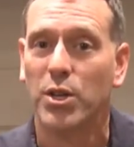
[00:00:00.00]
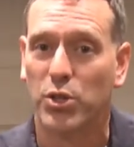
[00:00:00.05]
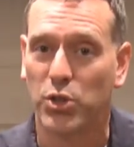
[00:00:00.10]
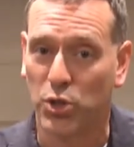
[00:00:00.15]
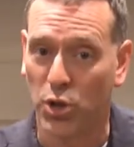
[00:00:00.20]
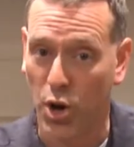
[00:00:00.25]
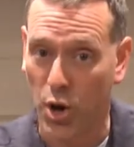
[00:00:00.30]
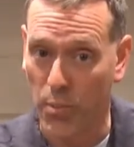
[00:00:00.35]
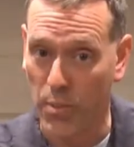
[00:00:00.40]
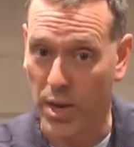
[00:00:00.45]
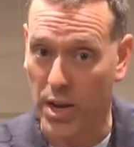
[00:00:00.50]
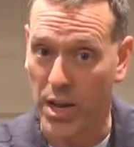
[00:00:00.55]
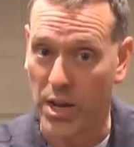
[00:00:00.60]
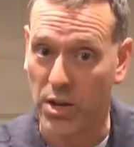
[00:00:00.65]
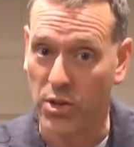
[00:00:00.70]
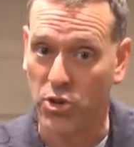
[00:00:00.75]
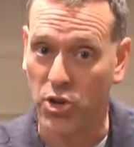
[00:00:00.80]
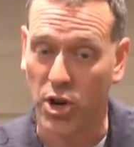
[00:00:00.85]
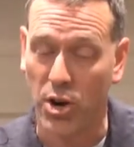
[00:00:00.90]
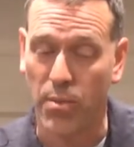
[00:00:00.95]
sermon
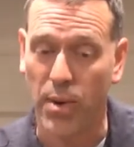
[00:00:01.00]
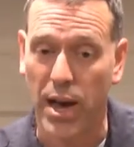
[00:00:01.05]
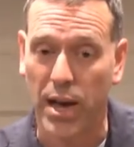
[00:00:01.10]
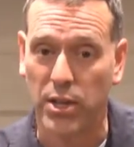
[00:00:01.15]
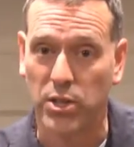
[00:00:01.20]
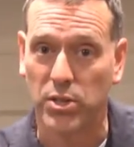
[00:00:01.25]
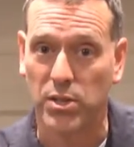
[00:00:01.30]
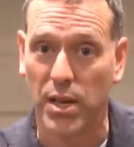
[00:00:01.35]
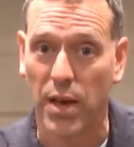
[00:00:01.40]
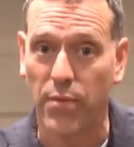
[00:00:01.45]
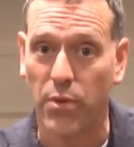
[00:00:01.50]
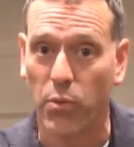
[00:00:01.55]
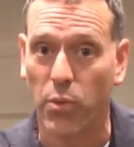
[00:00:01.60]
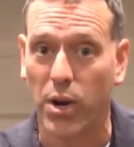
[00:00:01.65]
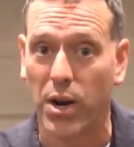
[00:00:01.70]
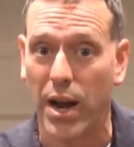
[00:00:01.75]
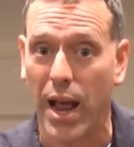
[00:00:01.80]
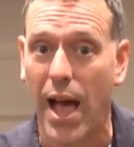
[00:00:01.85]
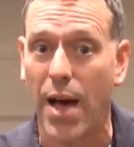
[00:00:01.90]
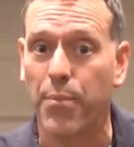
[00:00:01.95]
in Jeremiah 7.
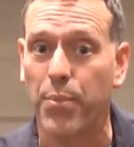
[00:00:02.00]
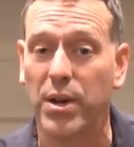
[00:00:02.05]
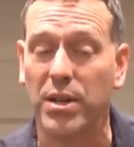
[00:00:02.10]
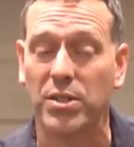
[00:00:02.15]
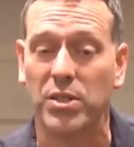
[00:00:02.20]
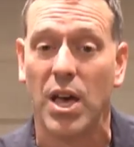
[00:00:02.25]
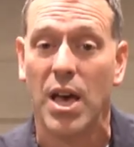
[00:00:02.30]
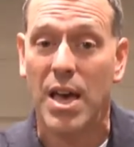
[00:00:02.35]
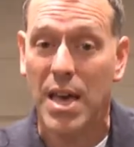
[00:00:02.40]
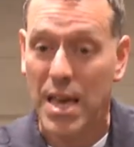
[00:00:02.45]
What had happened is